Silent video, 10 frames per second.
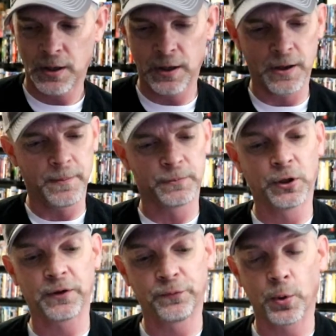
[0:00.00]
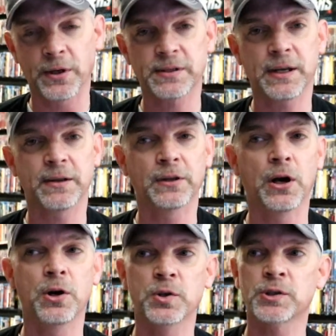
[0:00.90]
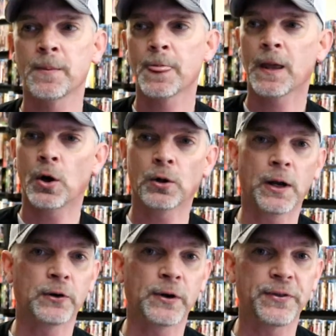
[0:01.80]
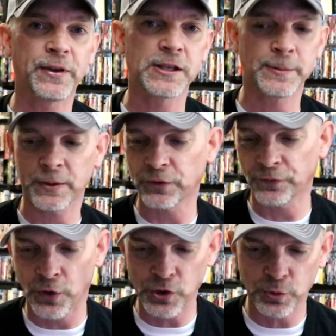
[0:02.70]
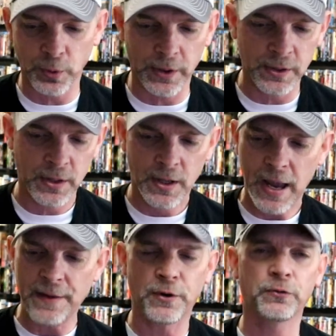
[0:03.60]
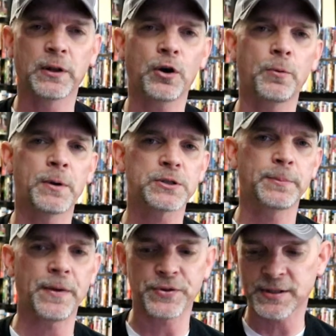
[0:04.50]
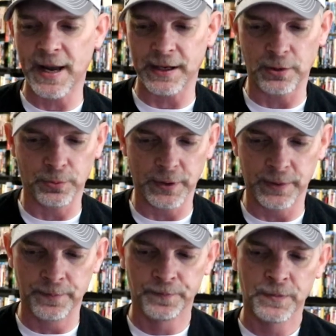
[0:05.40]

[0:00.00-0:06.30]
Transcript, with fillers: Um, looking forward to seeing those. Heard a lot of great things about the first one. Haven't really heard much about the second one.